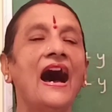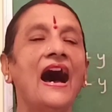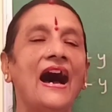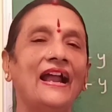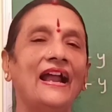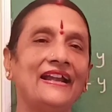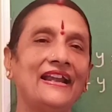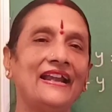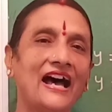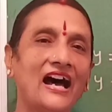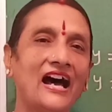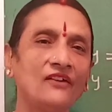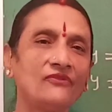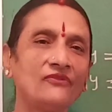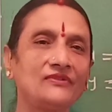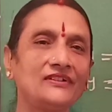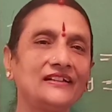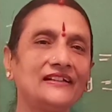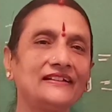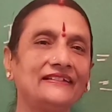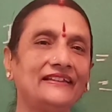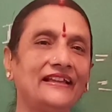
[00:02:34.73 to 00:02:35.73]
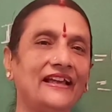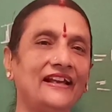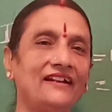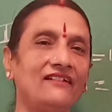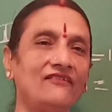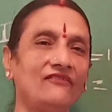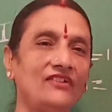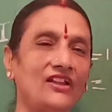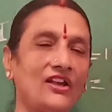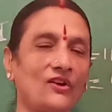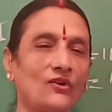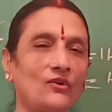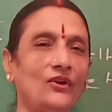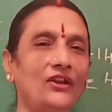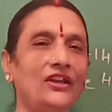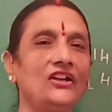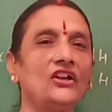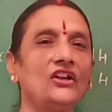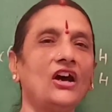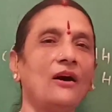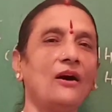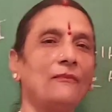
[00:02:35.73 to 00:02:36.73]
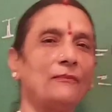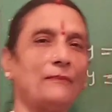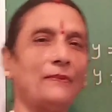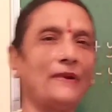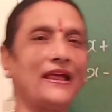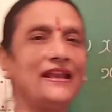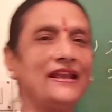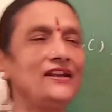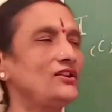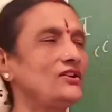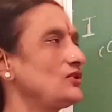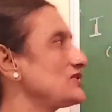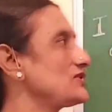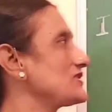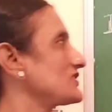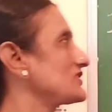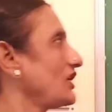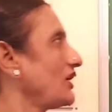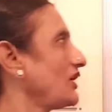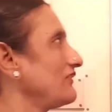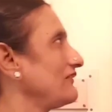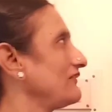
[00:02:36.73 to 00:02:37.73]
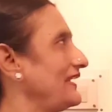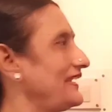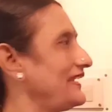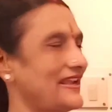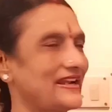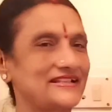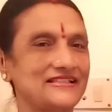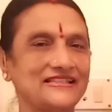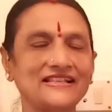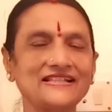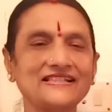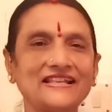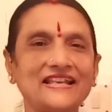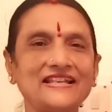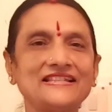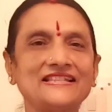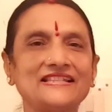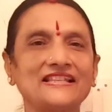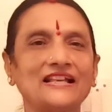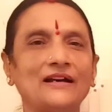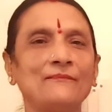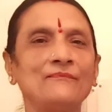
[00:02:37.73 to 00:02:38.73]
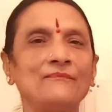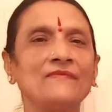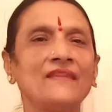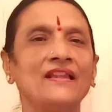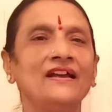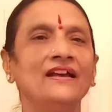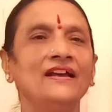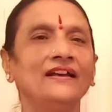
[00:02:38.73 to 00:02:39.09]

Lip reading: and after that we are going to apply to solve the exercise sum.